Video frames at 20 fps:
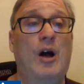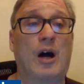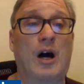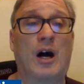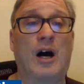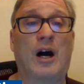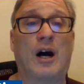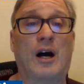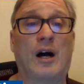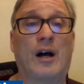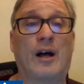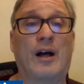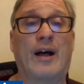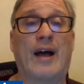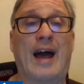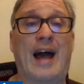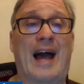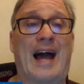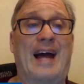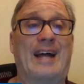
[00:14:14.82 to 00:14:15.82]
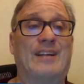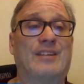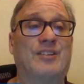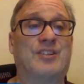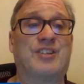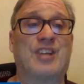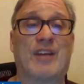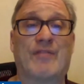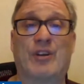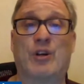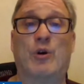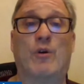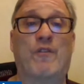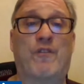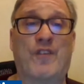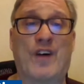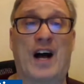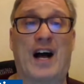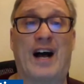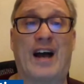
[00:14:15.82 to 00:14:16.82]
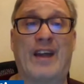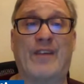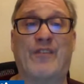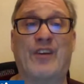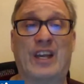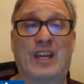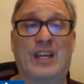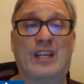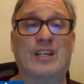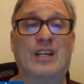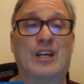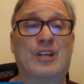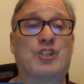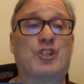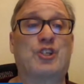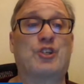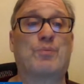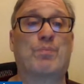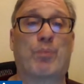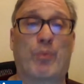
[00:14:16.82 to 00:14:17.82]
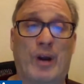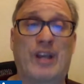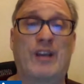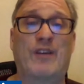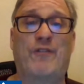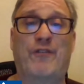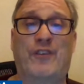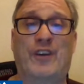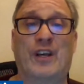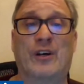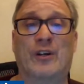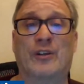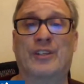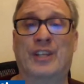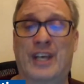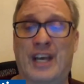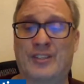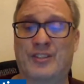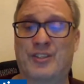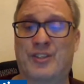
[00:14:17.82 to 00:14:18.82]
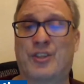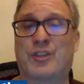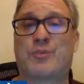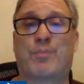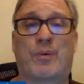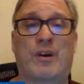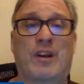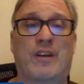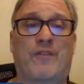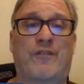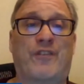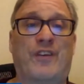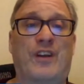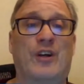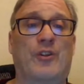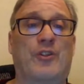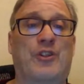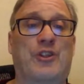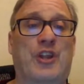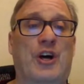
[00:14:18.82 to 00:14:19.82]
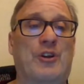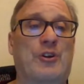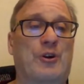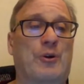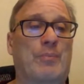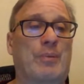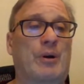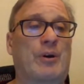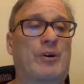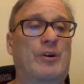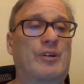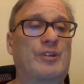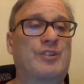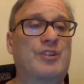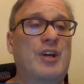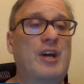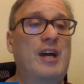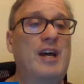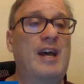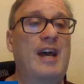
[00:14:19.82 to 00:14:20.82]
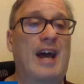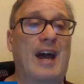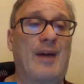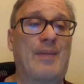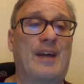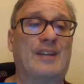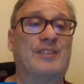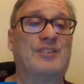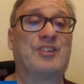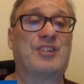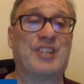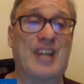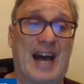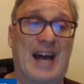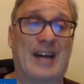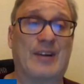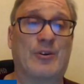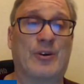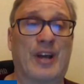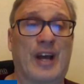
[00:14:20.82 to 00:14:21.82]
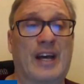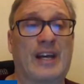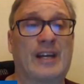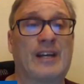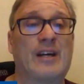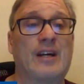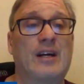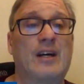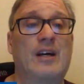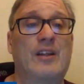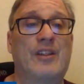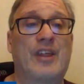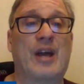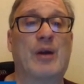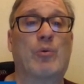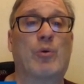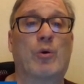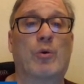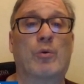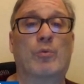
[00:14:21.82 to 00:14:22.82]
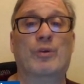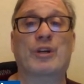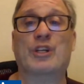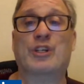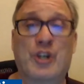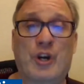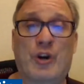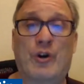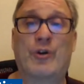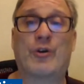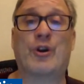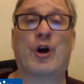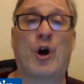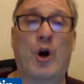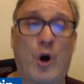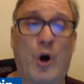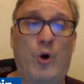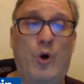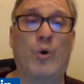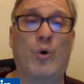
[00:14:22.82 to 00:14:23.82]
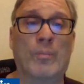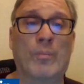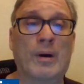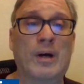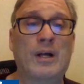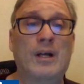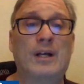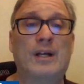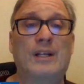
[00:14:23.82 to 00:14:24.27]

at 7:05 in Springfield against the Springfield Thunderbirds. And then Saturday, they will return home